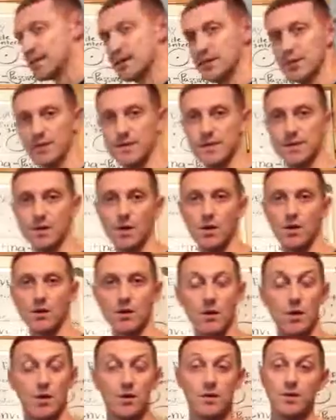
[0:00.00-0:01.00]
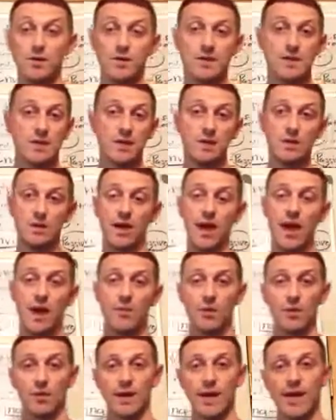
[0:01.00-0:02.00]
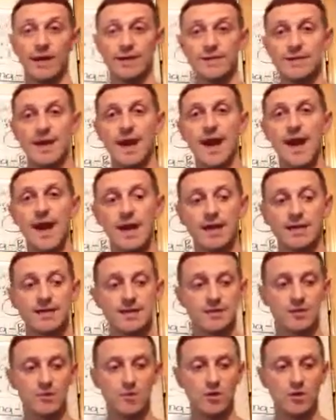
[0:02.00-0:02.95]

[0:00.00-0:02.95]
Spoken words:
on those though, there's still capital gains tax,